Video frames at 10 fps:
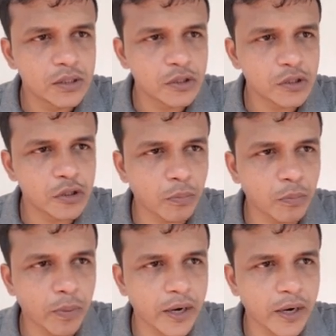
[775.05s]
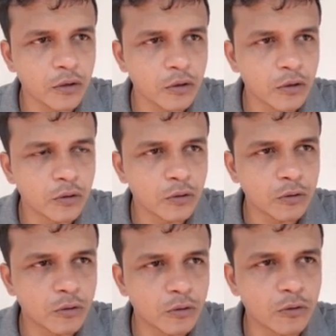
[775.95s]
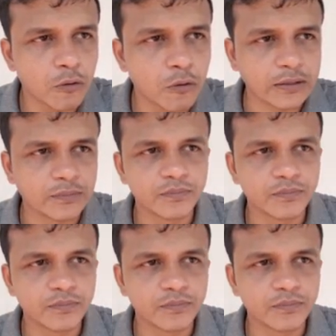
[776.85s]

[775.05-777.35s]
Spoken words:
0.25.